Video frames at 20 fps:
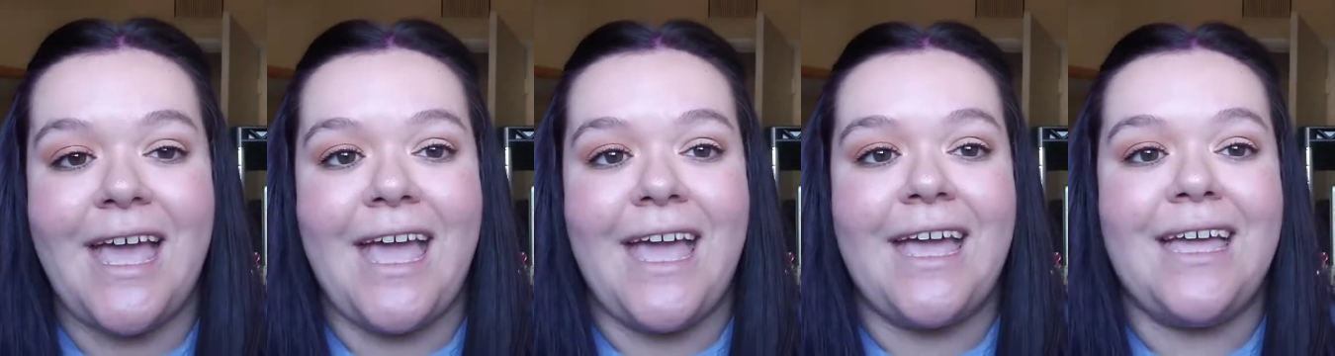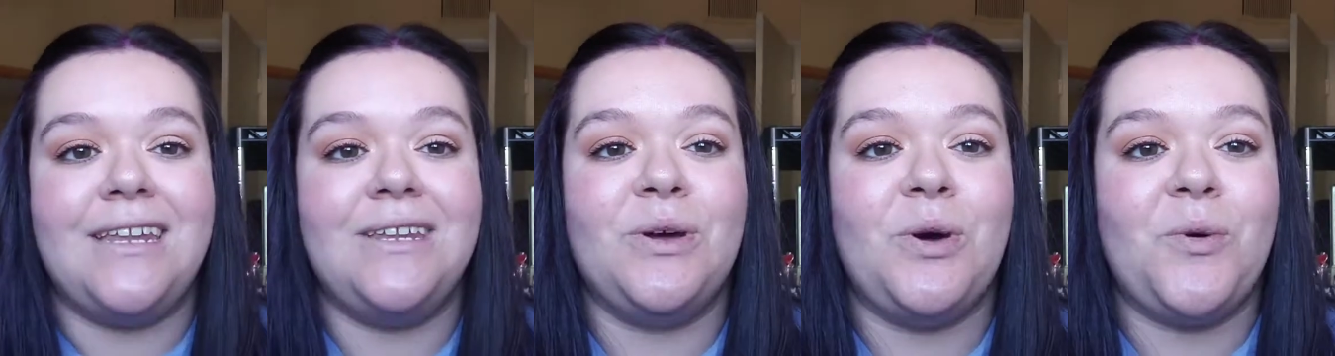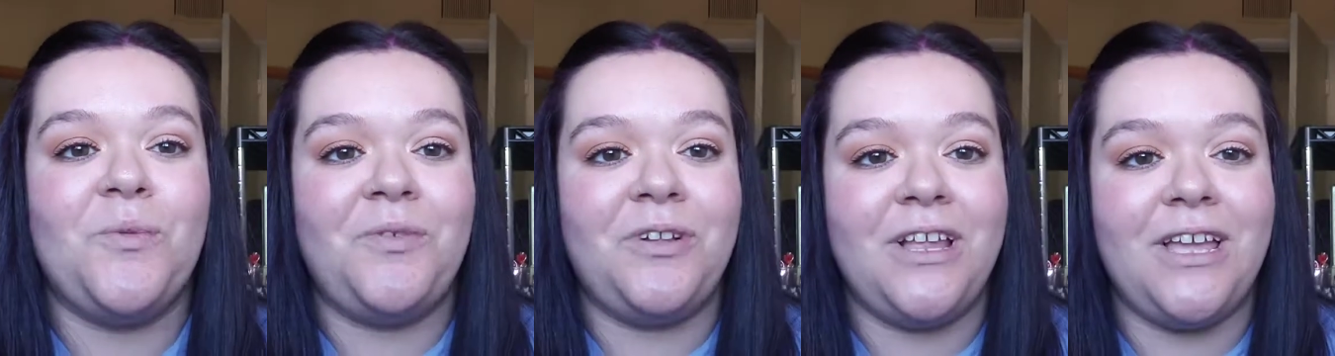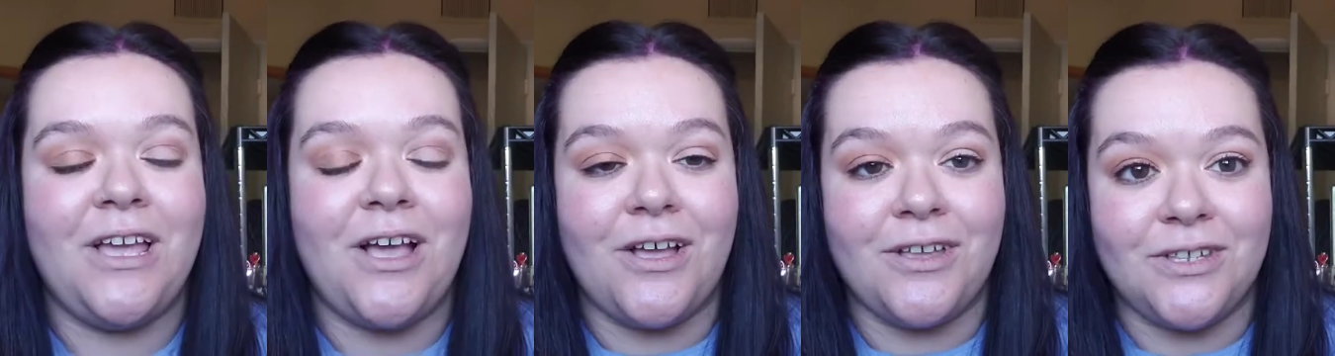and
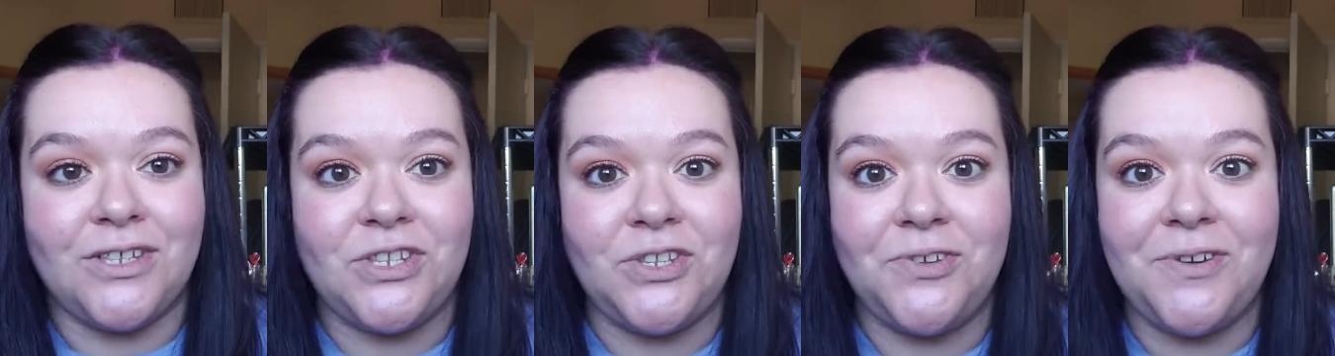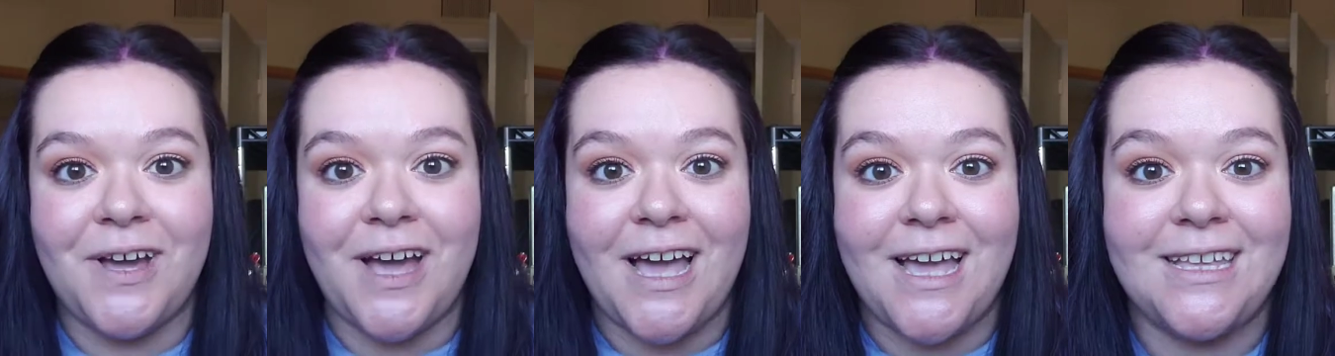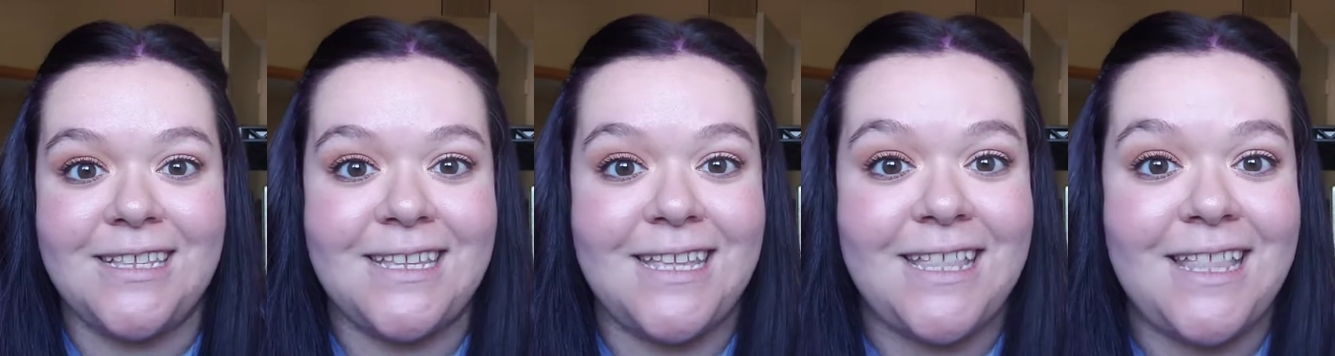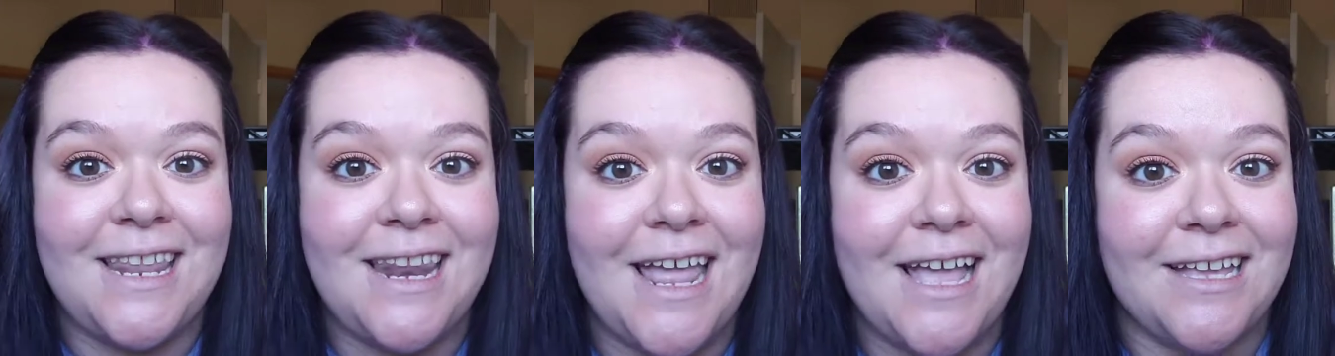hopefully I'll see you guys
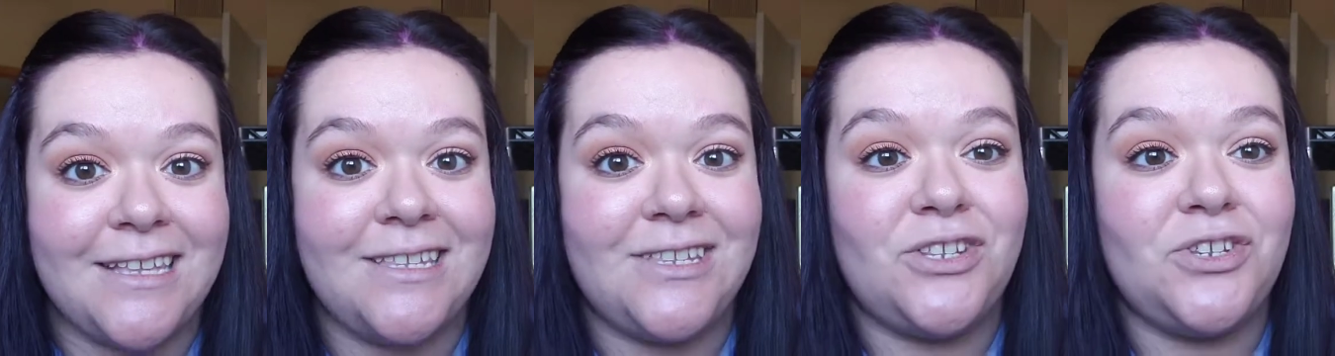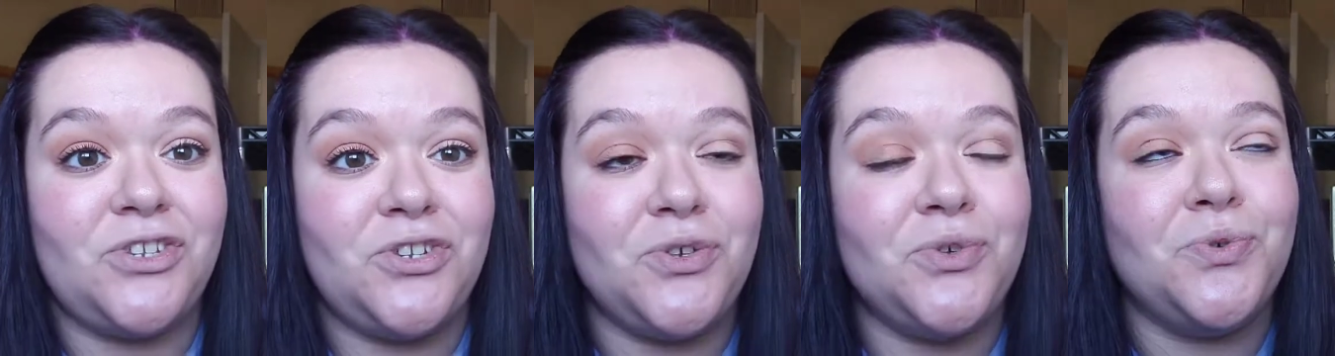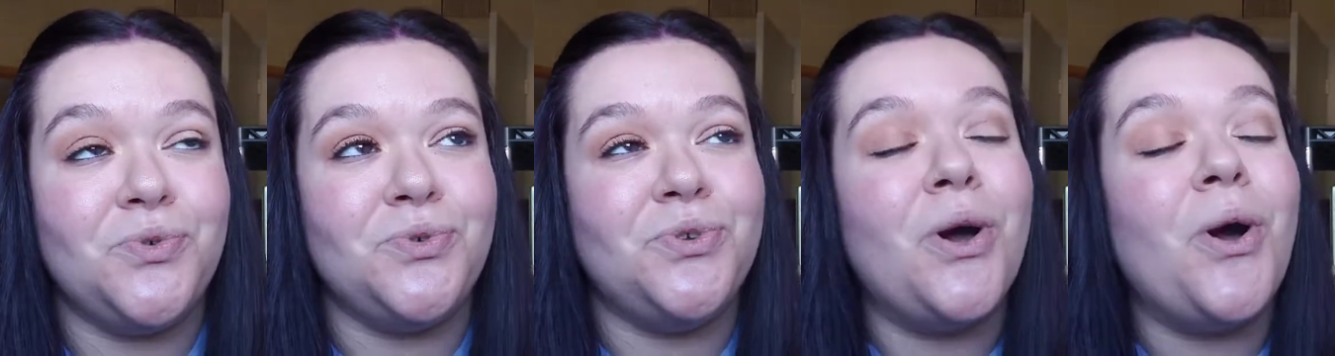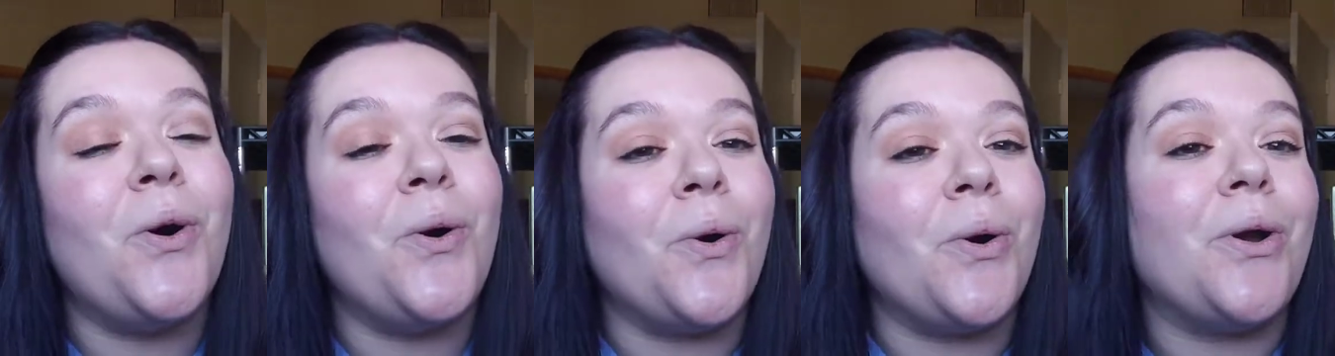in the next
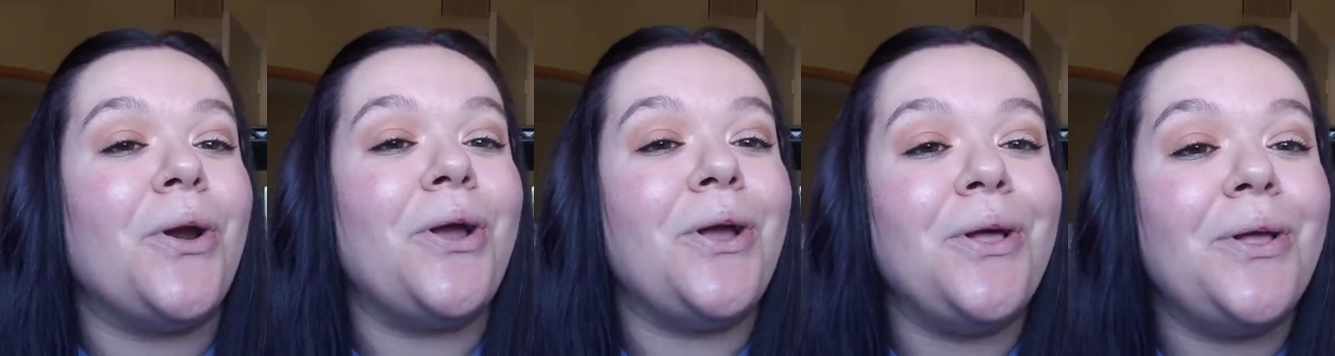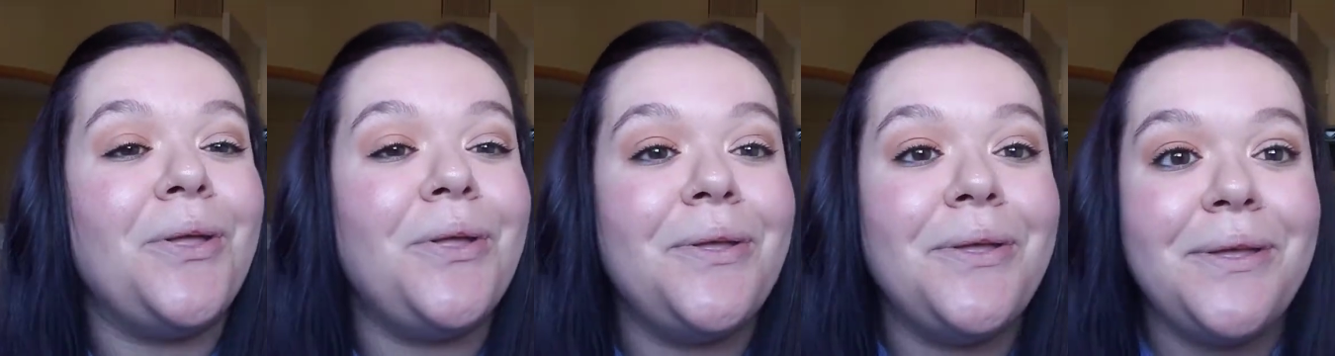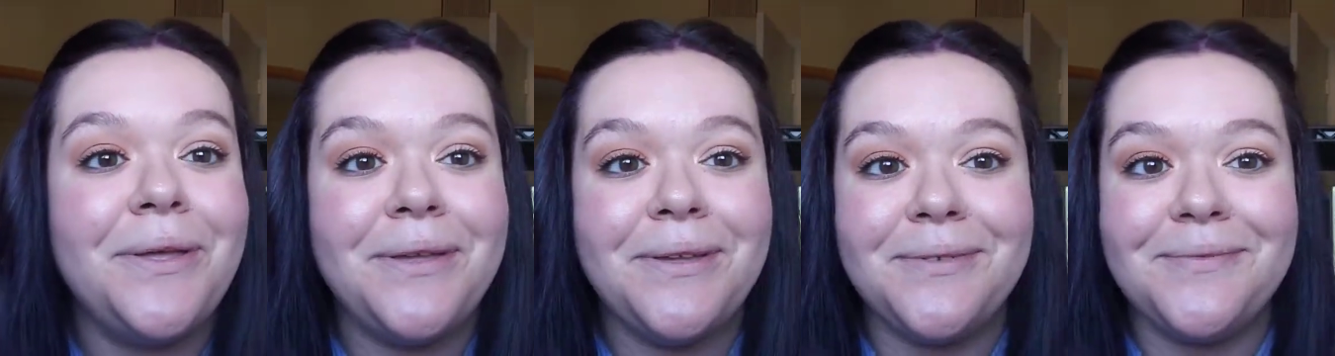tutorial.